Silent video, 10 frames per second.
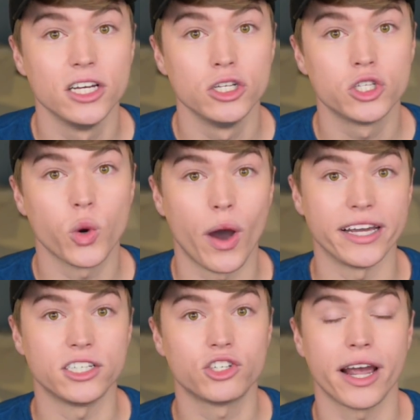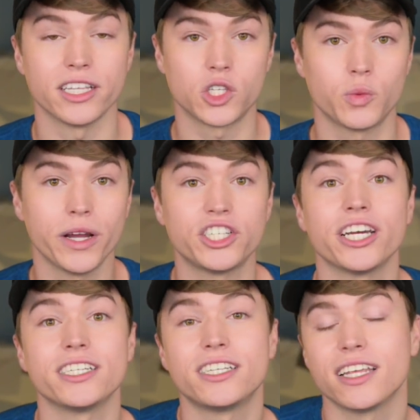So I tried
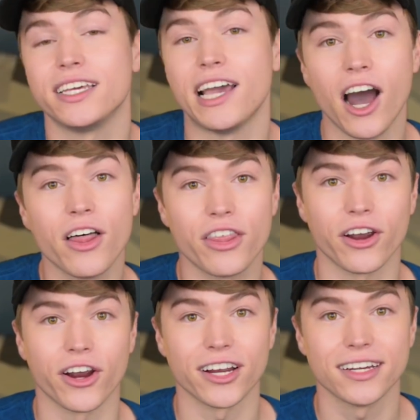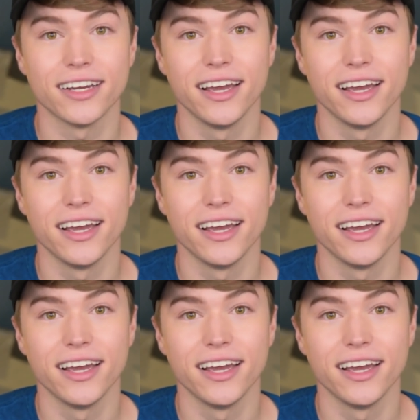switching to the other,